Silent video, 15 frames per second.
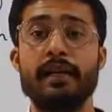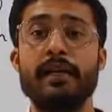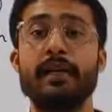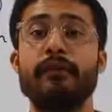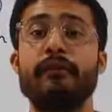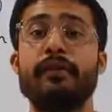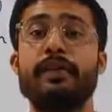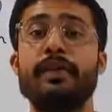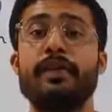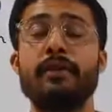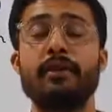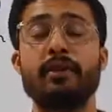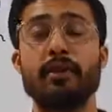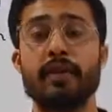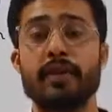if it
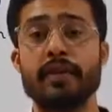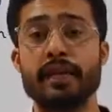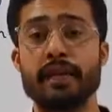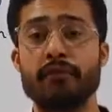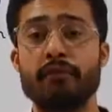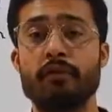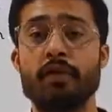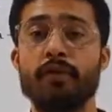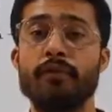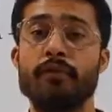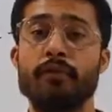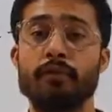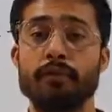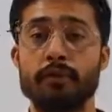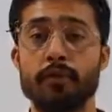not drink for
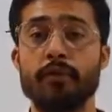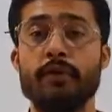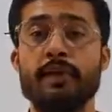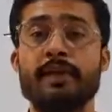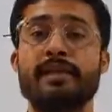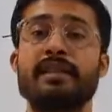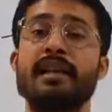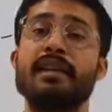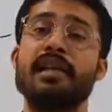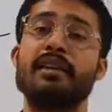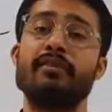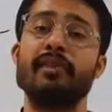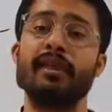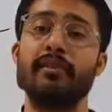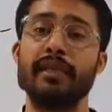a few weeks then it
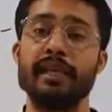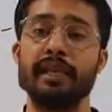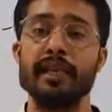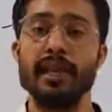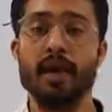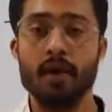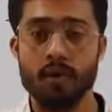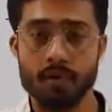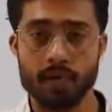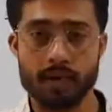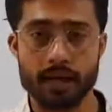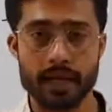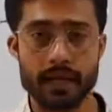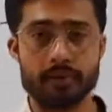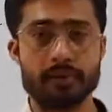will be
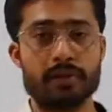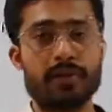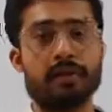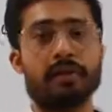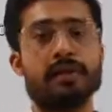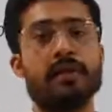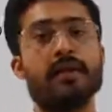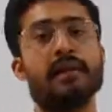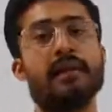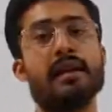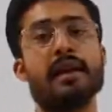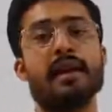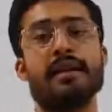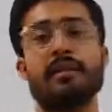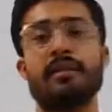okay. So there
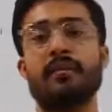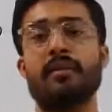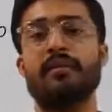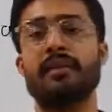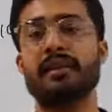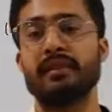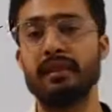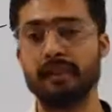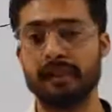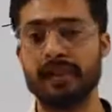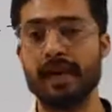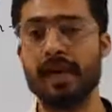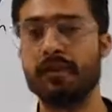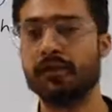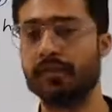are some of the things I
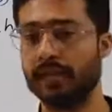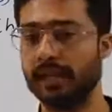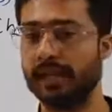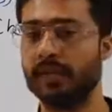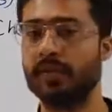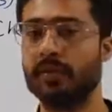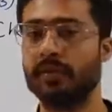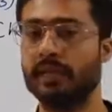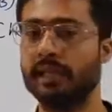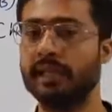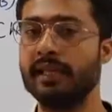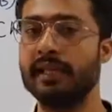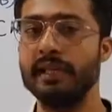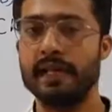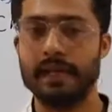have said about
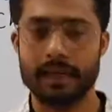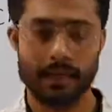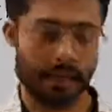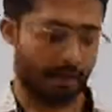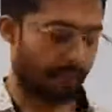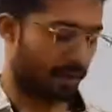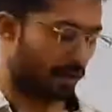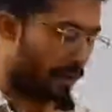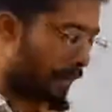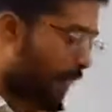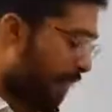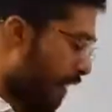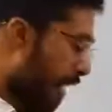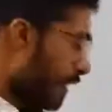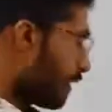the camel.
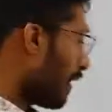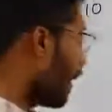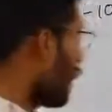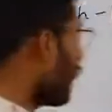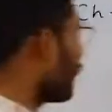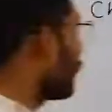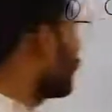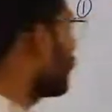And then after